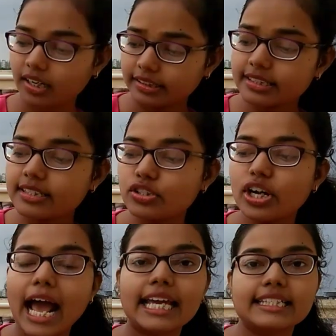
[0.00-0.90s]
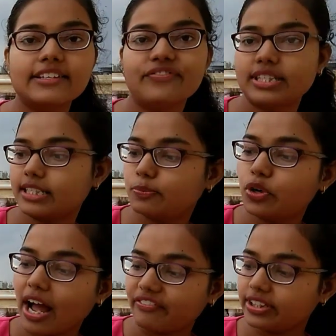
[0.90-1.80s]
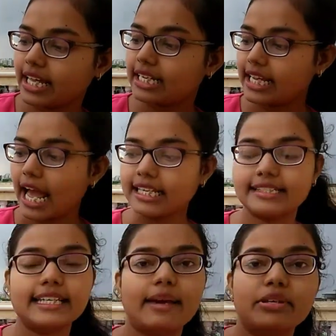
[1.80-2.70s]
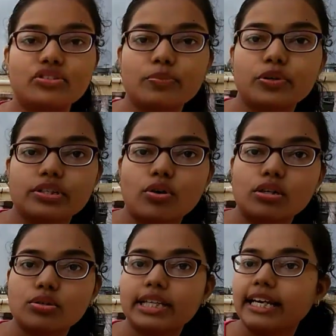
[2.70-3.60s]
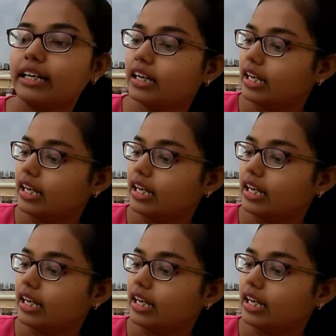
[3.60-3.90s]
This is your ISC physics book. After that, ISC chemistry book is also there.